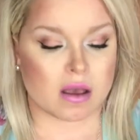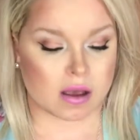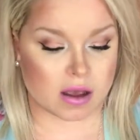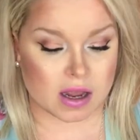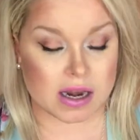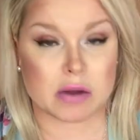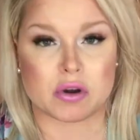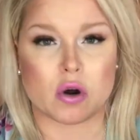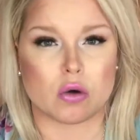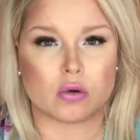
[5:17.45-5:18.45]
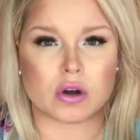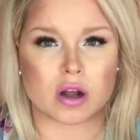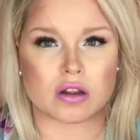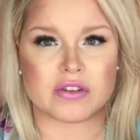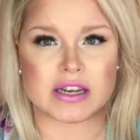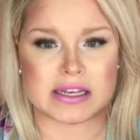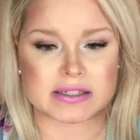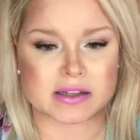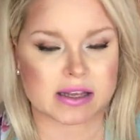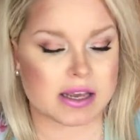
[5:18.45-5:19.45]
Uh, and it would hold all of it
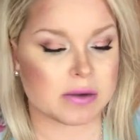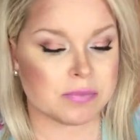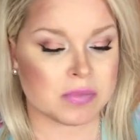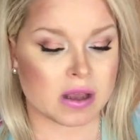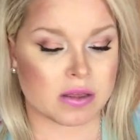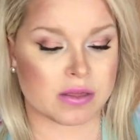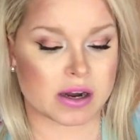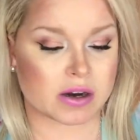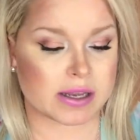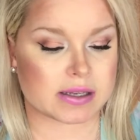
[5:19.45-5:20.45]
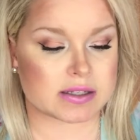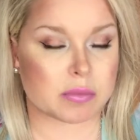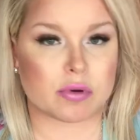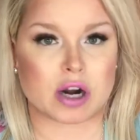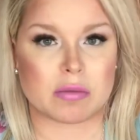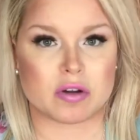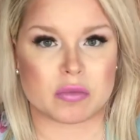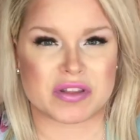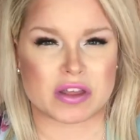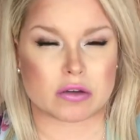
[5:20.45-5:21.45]
easily. There is a problem
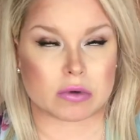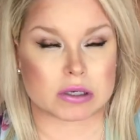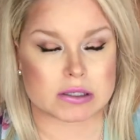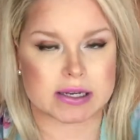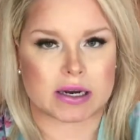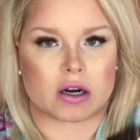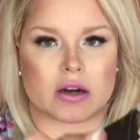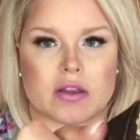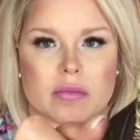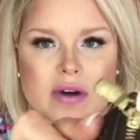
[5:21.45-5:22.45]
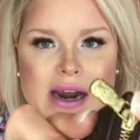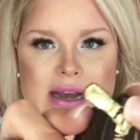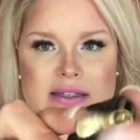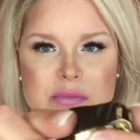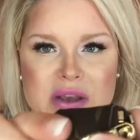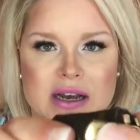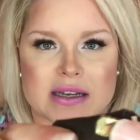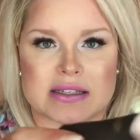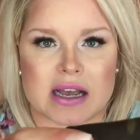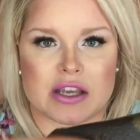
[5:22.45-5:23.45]
with the wear and tear on the brass
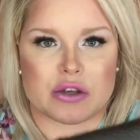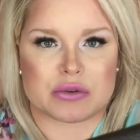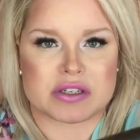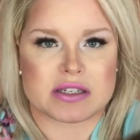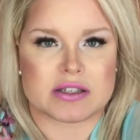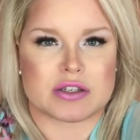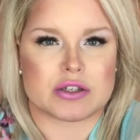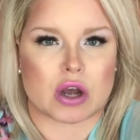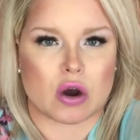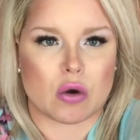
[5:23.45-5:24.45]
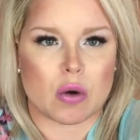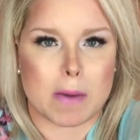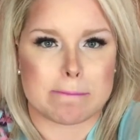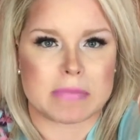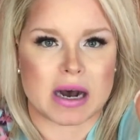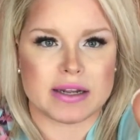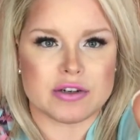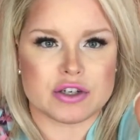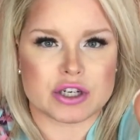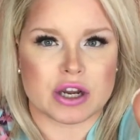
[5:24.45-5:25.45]
because I used it so
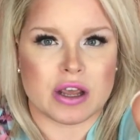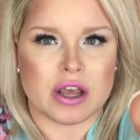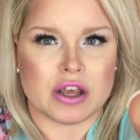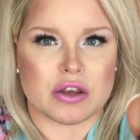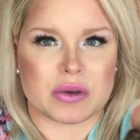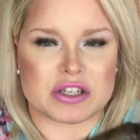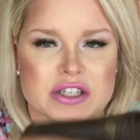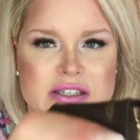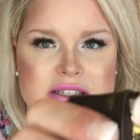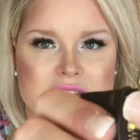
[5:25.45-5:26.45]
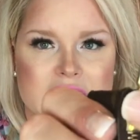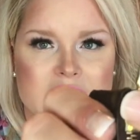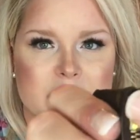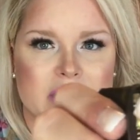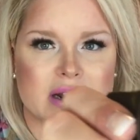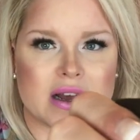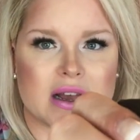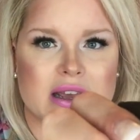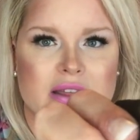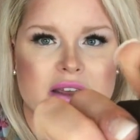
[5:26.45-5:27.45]
much you can just see, but
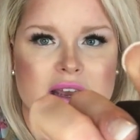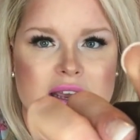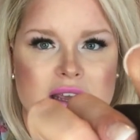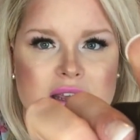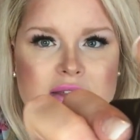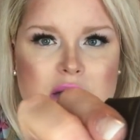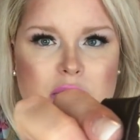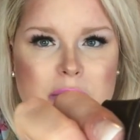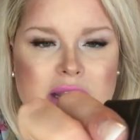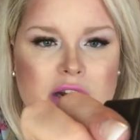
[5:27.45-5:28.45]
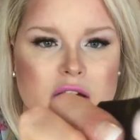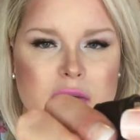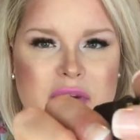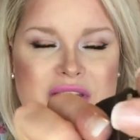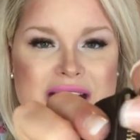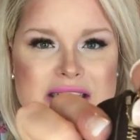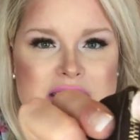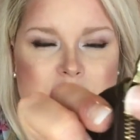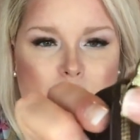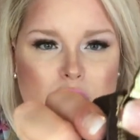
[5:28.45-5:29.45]
I think I can get that repaired. But that's
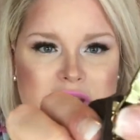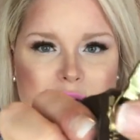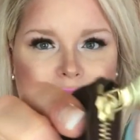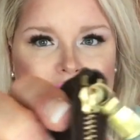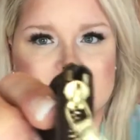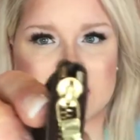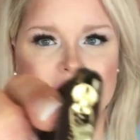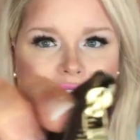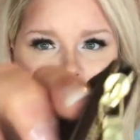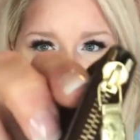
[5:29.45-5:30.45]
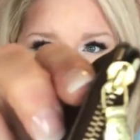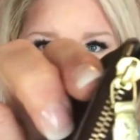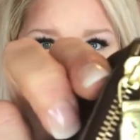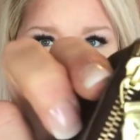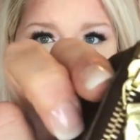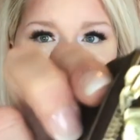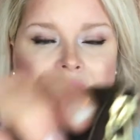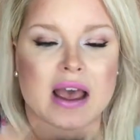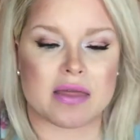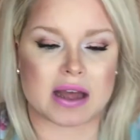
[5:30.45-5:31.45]
the only wear and tear on this piece.
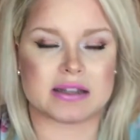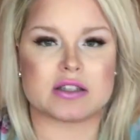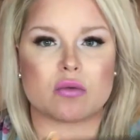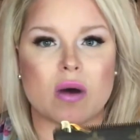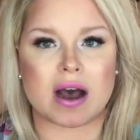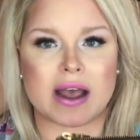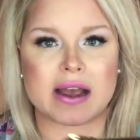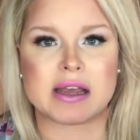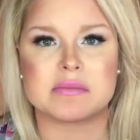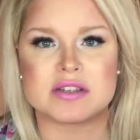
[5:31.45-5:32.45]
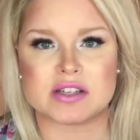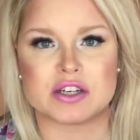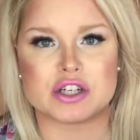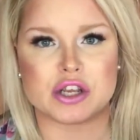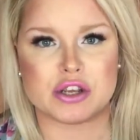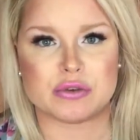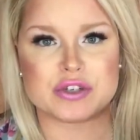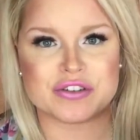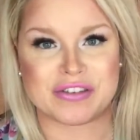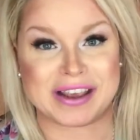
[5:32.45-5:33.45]
And that's why I am such a
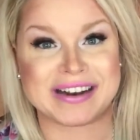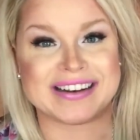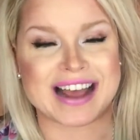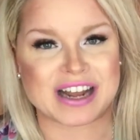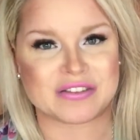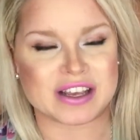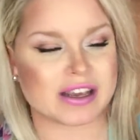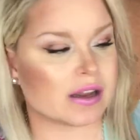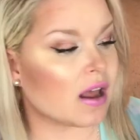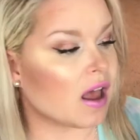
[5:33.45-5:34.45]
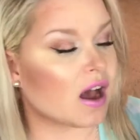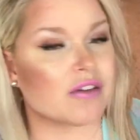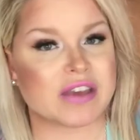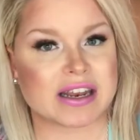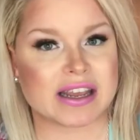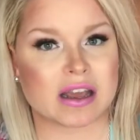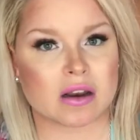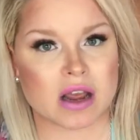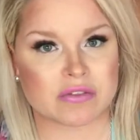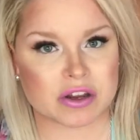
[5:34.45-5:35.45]
huge fan and advocate of getting
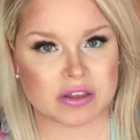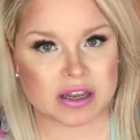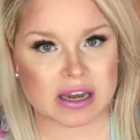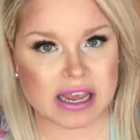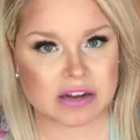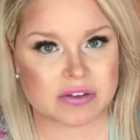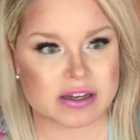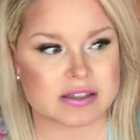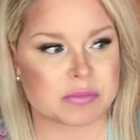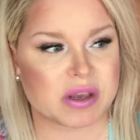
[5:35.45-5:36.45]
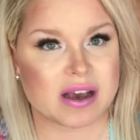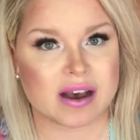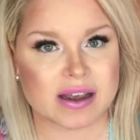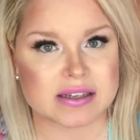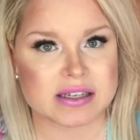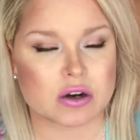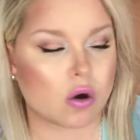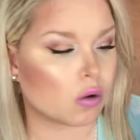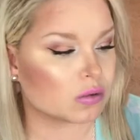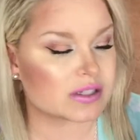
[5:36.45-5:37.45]
it, everything in canvas because it
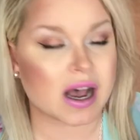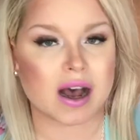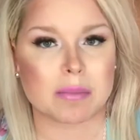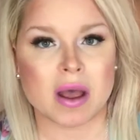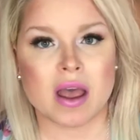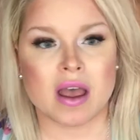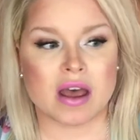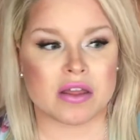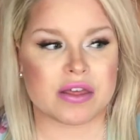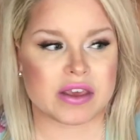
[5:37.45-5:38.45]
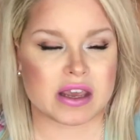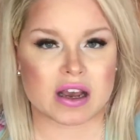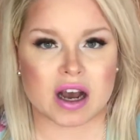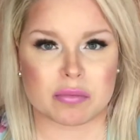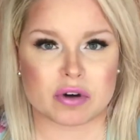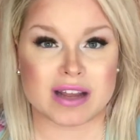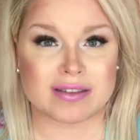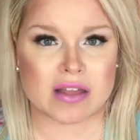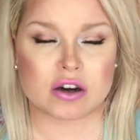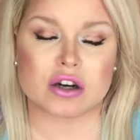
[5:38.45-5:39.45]
holds up. The Empreinte
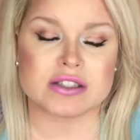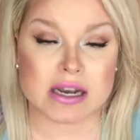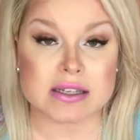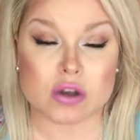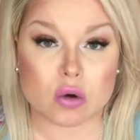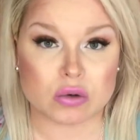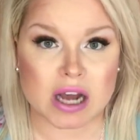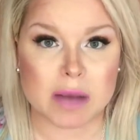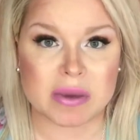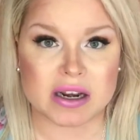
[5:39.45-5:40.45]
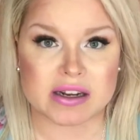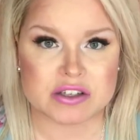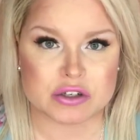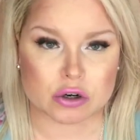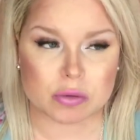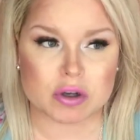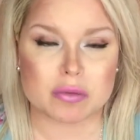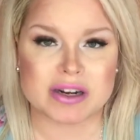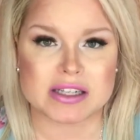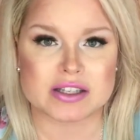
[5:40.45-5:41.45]
leather does hold up and it is
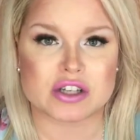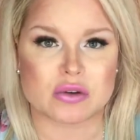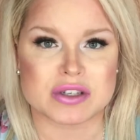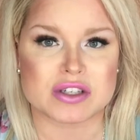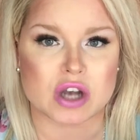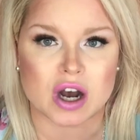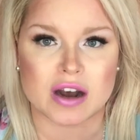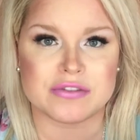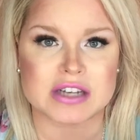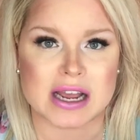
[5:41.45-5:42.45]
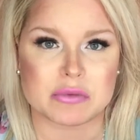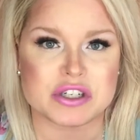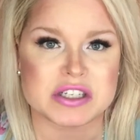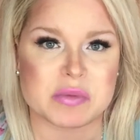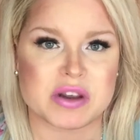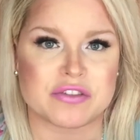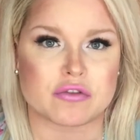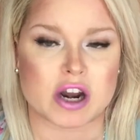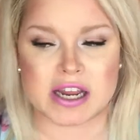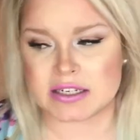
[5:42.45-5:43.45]
durable, but it's so soft. I would just be
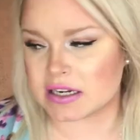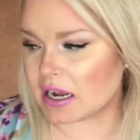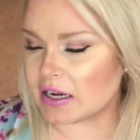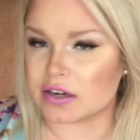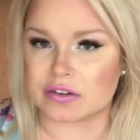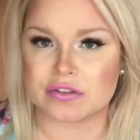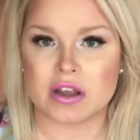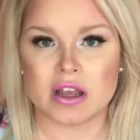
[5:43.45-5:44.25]
afraid to kind of,